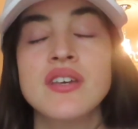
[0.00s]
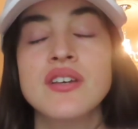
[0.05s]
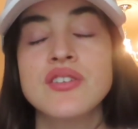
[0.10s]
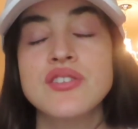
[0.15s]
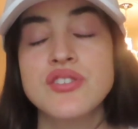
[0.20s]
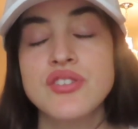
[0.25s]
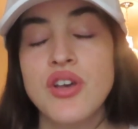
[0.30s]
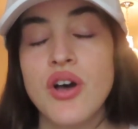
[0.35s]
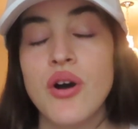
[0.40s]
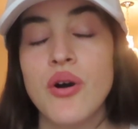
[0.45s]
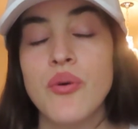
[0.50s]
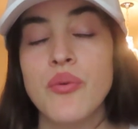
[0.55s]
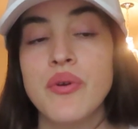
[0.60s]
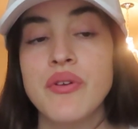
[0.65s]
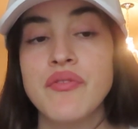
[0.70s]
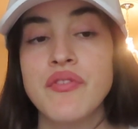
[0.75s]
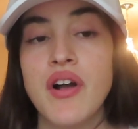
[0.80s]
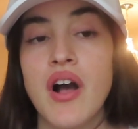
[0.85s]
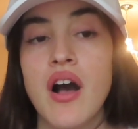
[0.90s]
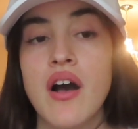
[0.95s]
So
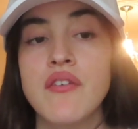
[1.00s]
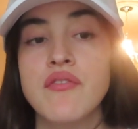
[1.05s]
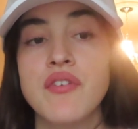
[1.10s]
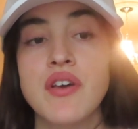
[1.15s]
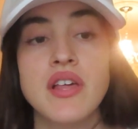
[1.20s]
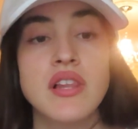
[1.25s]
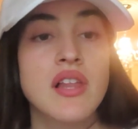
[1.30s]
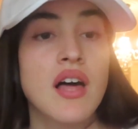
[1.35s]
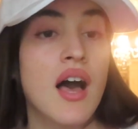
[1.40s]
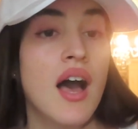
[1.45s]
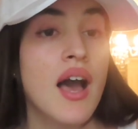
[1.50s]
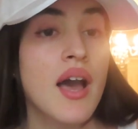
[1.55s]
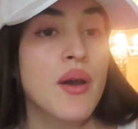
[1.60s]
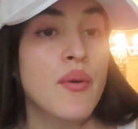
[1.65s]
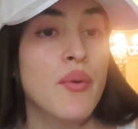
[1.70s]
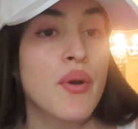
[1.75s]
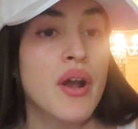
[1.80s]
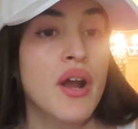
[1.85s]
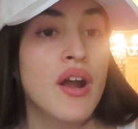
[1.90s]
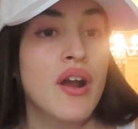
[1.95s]
we've got Vela
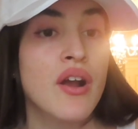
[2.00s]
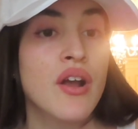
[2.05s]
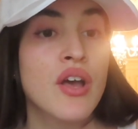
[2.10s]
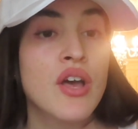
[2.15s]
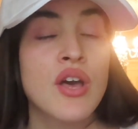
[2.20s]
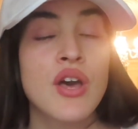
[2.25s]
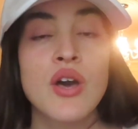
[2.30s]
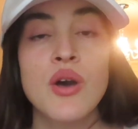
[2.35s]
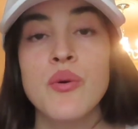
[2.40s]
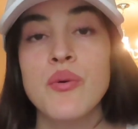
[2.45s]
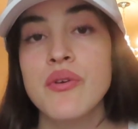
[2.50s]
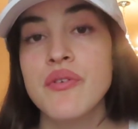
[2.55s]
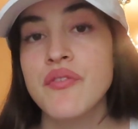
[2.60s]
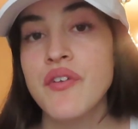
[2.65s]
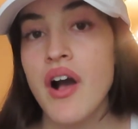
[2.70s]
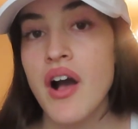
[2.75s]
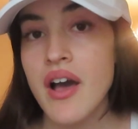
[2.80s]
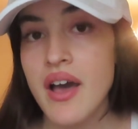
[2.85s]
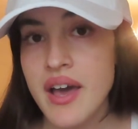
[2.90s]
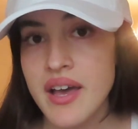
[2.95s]
Eyewear, we've
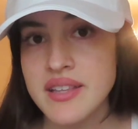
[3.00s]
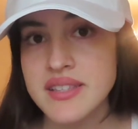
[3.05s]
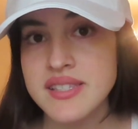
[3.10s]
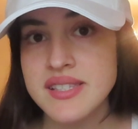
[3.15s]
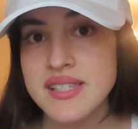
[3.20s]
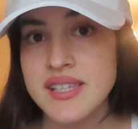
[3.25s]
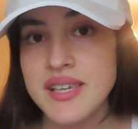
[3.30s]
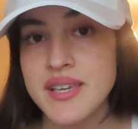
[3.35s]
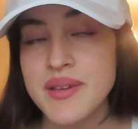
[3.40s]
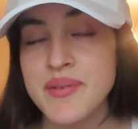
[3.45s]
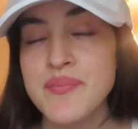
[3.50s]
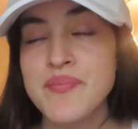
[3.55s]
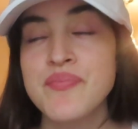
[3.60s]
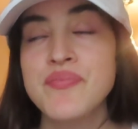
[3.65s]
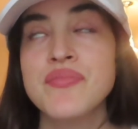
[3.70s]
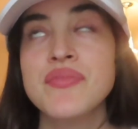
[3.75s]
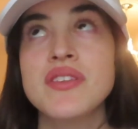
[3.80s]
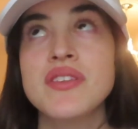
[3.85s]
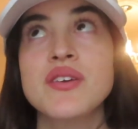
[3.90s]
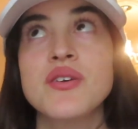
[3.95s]
got Etsy,
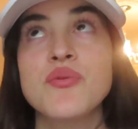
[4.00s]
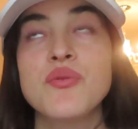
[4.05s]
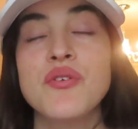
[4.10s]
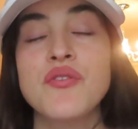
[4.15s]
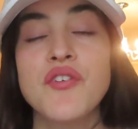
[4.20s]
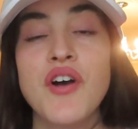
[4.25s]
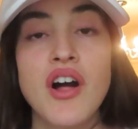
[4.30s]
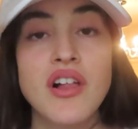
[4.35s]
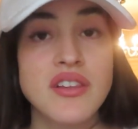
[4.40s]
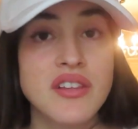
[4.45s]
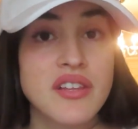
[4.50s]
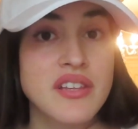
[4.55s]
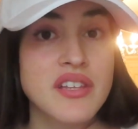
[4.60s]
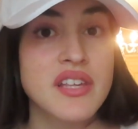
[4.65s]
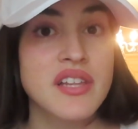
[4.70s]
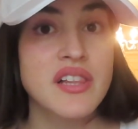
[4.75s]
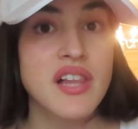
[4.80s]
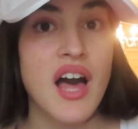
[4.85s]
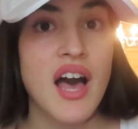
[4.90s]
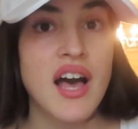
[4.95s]
we've got
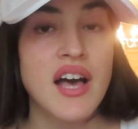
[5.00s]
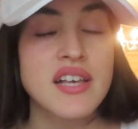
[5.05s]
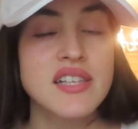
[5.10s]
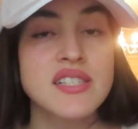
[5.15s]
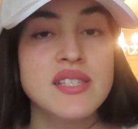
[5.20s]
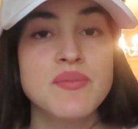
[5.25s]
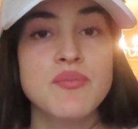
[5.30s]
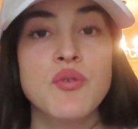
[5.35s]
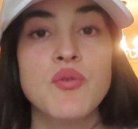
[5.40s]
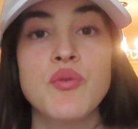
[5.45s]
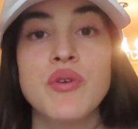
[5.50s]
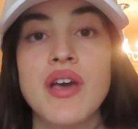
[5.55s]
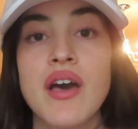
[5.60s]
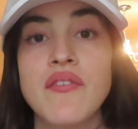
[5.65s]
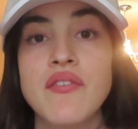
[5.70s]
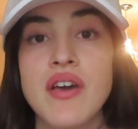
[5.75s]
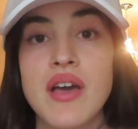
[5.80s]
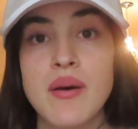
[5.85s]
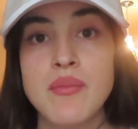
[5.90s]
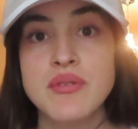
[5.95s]
Lili Claspe, we
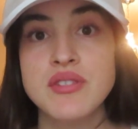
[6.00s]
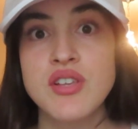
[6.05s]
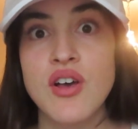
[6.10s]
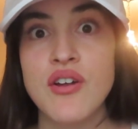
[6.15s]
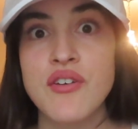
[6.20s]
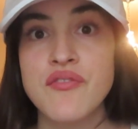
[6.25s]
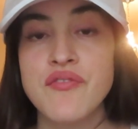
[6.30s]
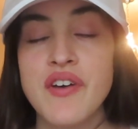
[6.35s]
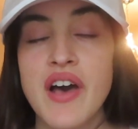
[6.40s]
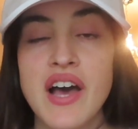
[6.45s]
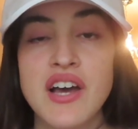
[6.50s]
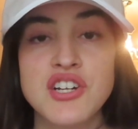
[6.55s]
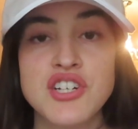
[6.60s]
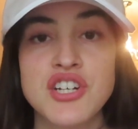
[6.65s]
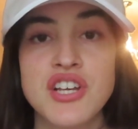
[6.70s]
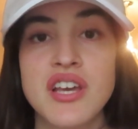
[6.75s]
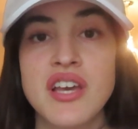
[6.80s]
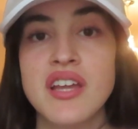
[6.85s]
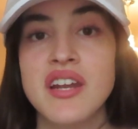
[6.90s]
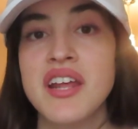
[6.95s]
have Amazon
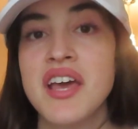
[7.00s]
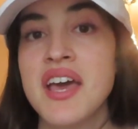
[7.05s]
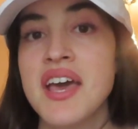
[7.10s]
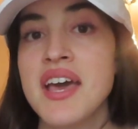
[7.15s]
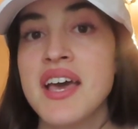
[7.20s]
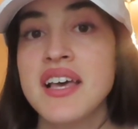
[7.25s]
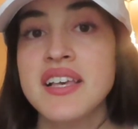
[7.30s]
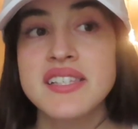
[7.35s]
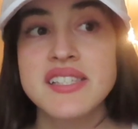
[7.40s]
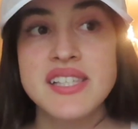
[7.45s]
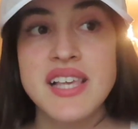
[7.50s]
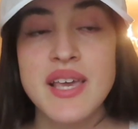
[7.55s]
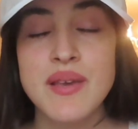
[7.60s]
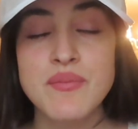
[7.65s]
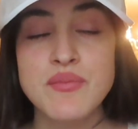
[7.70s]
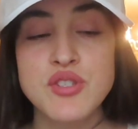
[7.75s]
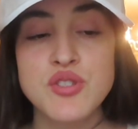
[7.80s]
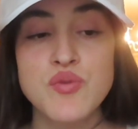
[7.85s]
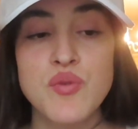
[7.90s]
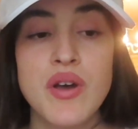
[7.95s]
Fashion,
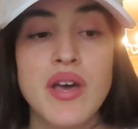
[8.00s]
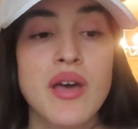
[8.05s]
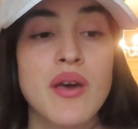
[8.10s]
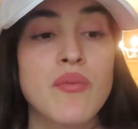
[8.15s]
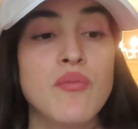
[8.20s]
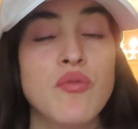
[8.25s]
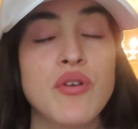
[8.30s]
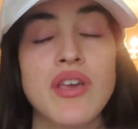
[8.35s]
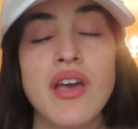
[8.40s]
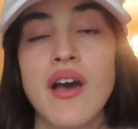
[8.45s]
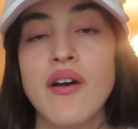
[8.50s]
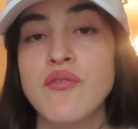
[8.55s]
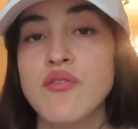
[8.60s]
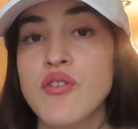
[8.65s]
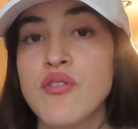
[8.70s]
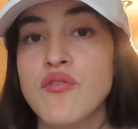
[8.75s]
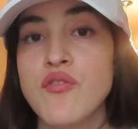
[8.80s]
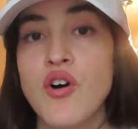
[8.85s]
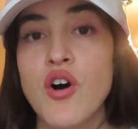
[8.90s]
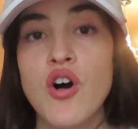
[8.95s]
Same Swim, we have
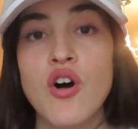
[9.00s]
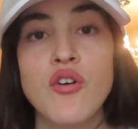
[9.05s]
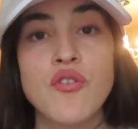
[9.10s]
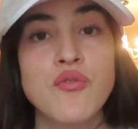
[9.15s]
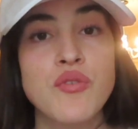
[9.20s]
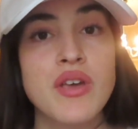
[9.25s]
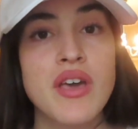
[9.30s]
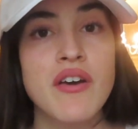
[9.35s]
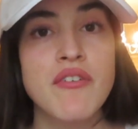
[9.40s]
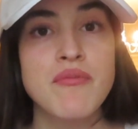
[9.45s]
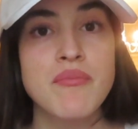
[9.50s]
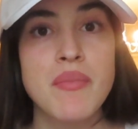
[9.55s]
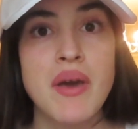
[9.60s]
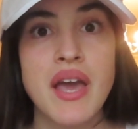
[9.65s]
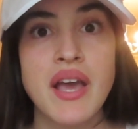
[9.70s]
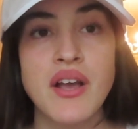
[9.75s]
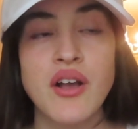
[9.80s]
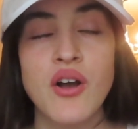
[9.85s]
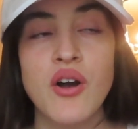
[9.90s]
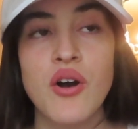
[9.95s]
Revolve, we have
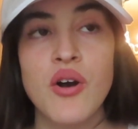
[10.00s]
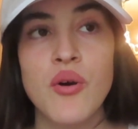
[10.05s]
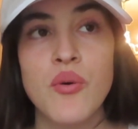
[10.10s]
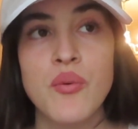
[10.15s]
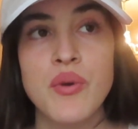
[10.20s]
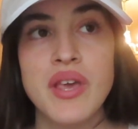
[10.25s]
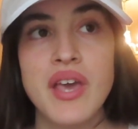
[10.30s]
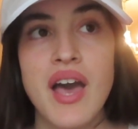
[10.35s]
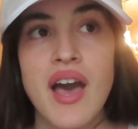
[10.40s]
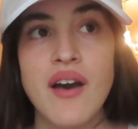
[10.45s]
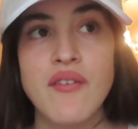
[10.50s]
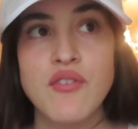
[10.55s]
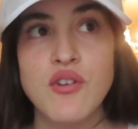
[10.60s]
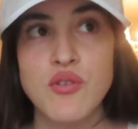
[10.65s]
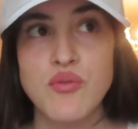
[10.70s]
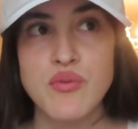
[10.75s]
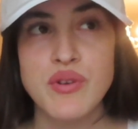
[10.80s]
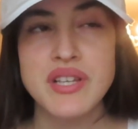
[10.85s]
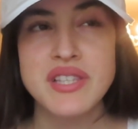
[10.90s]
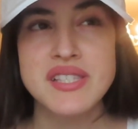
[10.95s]
Mango, we have
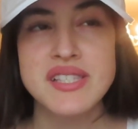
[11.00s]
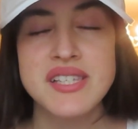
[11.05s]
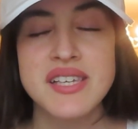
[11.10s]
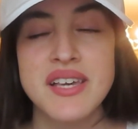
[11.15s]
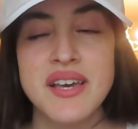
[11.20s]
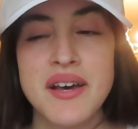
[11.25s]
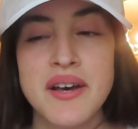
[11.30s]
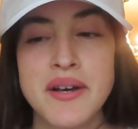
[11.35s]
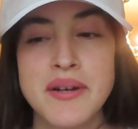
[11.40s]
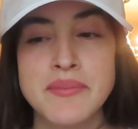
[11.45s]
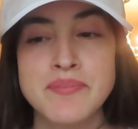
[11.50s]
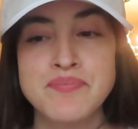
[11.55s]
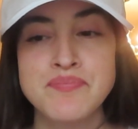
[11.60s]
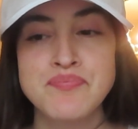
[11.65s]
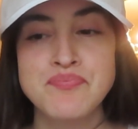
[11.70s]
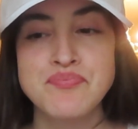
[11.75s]
Aritzia.